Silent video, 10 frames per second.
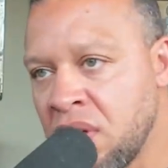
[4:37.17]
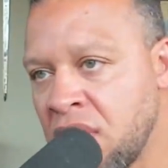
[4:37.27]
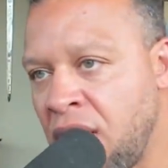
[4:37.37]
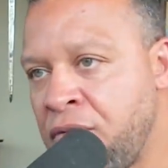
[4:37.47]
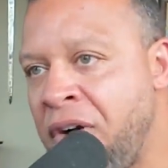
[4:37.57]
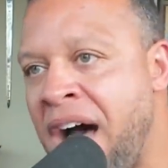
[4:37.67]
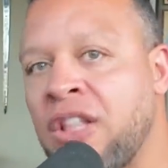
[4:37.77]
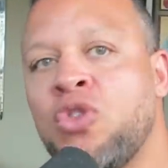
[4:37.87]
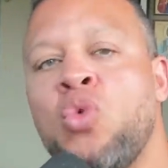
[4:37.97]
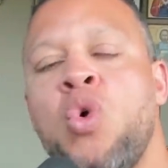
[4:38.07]
They
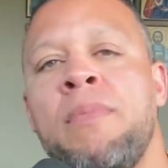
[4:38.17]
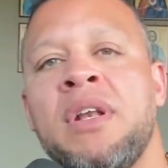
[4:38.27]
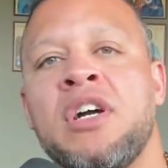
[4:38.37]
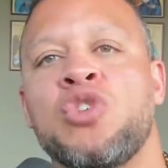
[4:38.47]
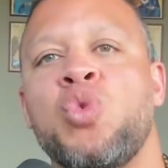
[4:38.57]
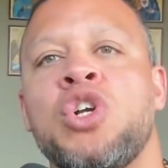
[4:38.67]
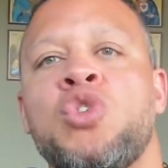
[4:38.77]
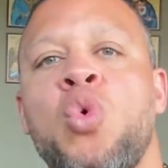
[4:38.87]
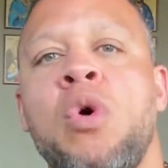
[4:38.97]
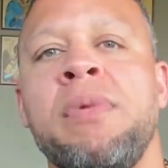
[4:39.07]
follow the woman because what does a
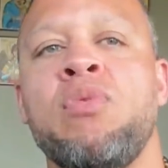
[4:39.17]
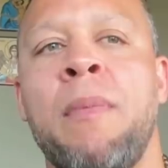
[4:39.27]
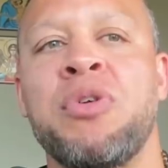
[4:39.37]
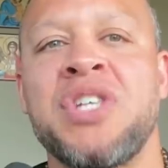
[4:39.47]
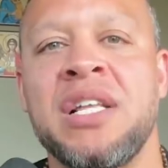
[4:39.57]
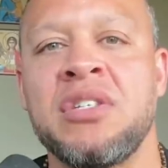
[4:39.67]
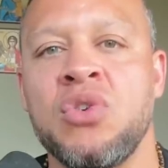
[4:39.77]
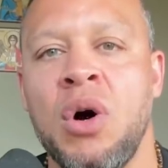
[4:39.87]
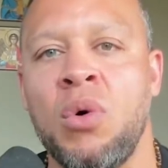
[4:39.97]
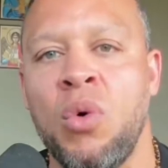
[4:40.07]
woman represent
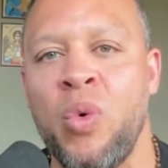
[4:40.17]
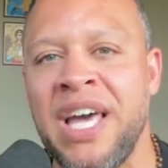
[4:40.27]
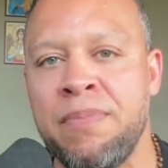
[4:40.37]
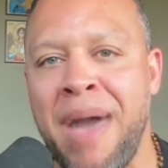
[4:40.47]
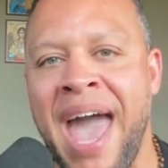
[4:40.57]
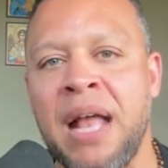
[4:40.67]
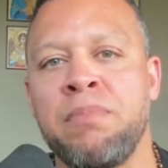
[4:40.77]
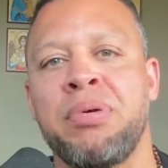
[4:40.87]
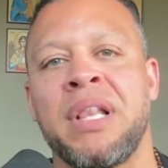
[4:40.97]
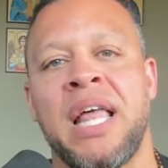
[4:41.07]
to a weak man?
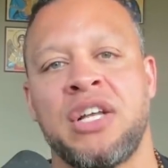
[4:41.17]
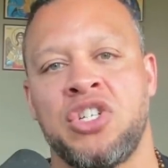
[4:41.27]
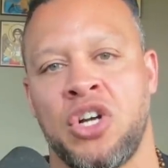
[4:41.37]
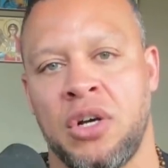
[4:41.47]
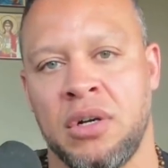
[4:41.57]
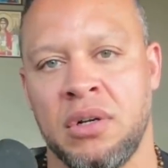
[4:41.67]
Pleasure.